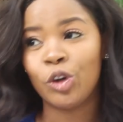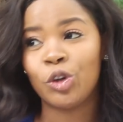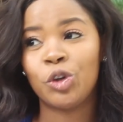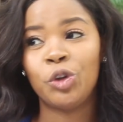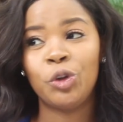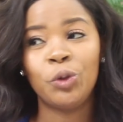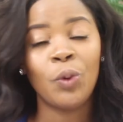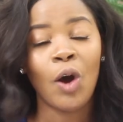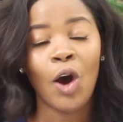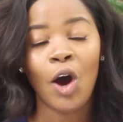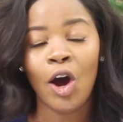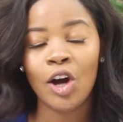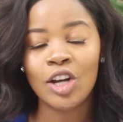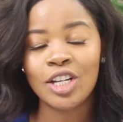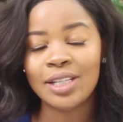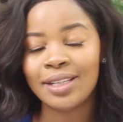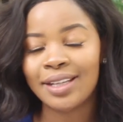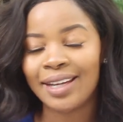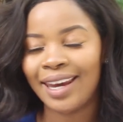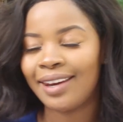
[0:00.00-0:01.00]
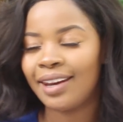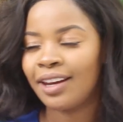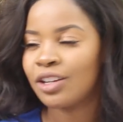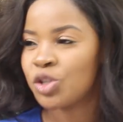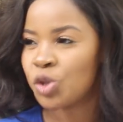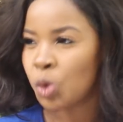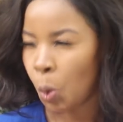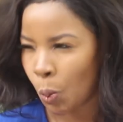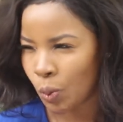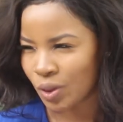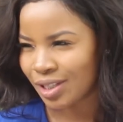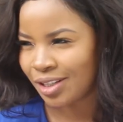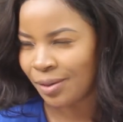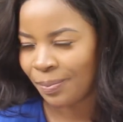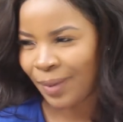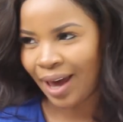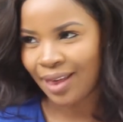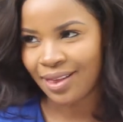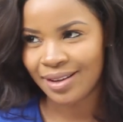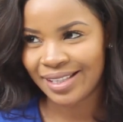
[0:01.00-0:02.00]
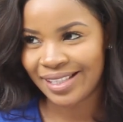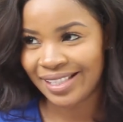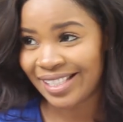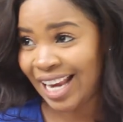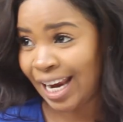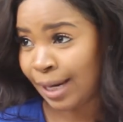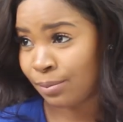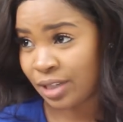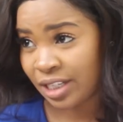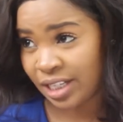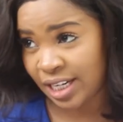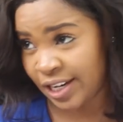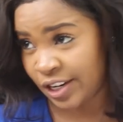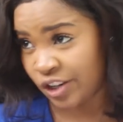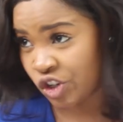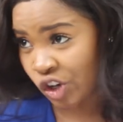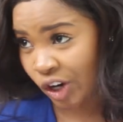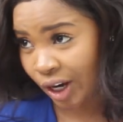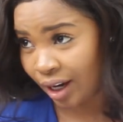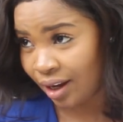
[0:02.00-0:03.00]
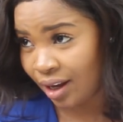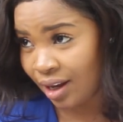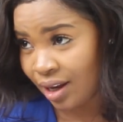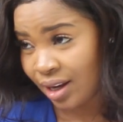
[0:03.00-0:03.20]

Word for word: you are getting taught by the same teacher.